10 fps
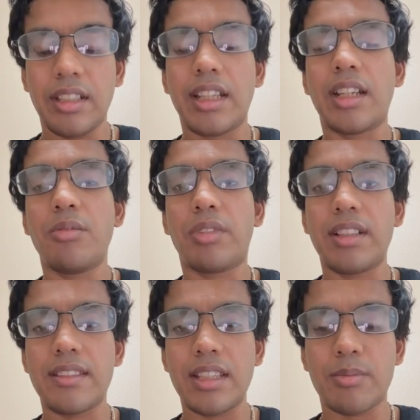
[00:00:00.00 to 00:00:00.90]
And
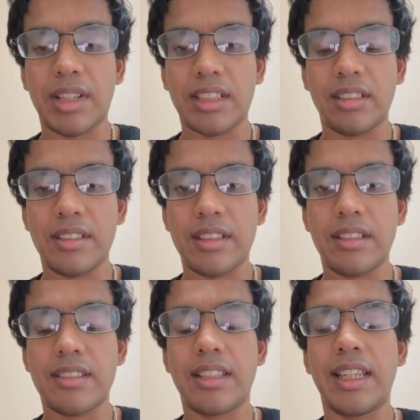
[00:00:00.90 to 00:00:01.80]
once these bacterial
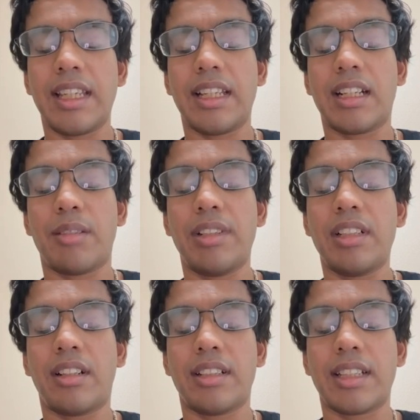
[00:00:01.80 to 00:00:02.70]
cells, they come in
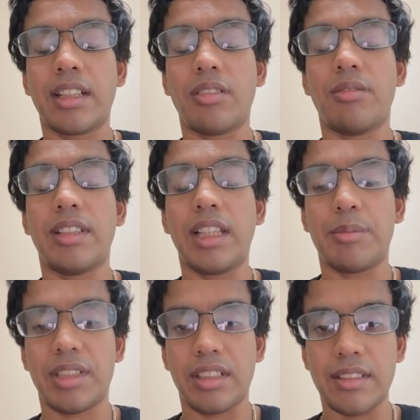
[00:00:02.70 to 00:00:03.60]
contact with the
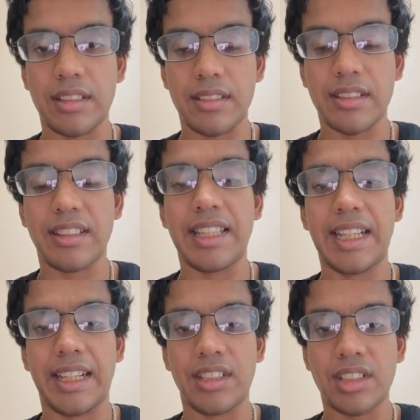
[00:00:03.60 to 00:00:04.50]
epithelial cells, they
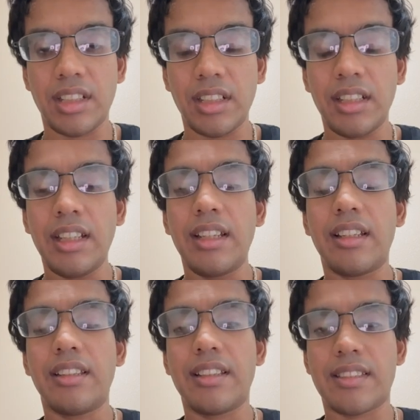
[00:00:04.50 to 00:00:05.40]
enter
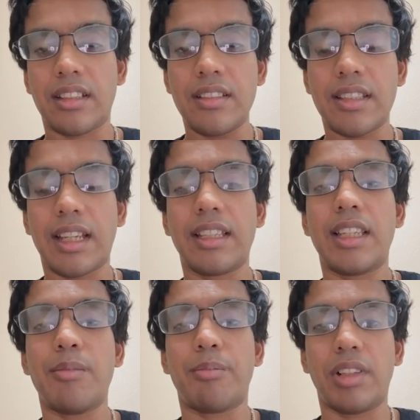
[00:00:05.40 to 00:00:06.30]
the cells and
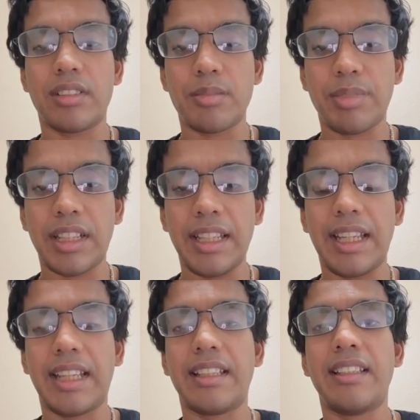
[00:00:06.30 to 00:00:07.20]
they multiply
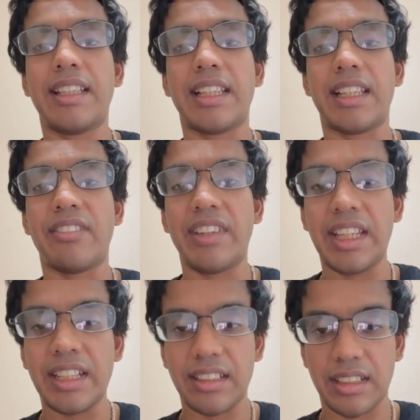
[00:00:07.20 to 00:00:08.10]
and then they
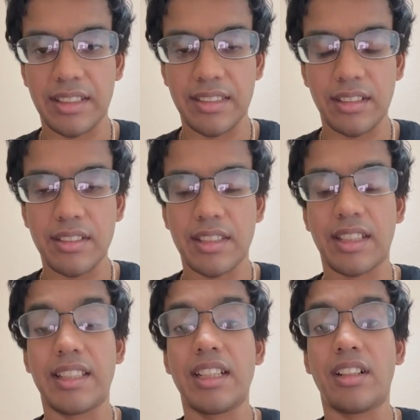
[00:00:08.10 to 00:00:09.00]
evade these cells
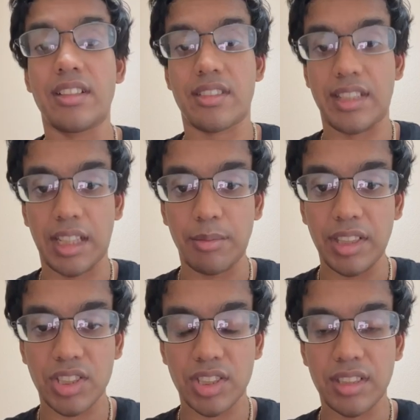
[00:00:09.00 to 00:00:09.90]
and they cause
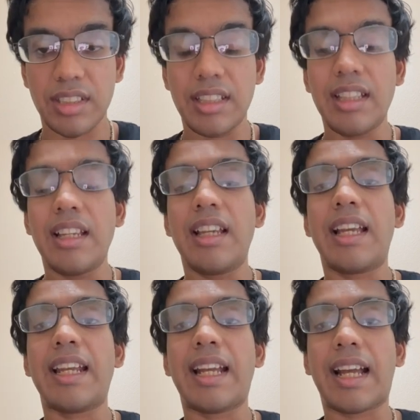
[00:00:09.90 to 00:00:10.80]
damage.
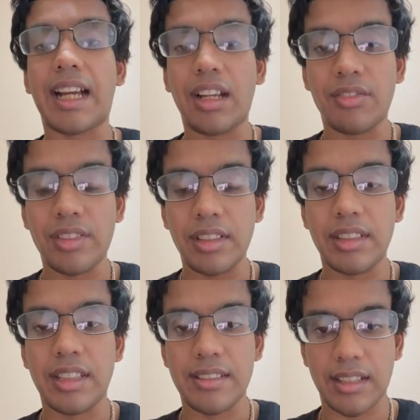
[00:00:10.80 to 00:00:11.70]
And after
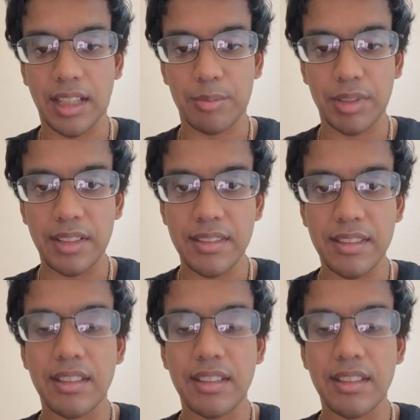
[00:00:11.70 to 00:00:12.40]
this happens,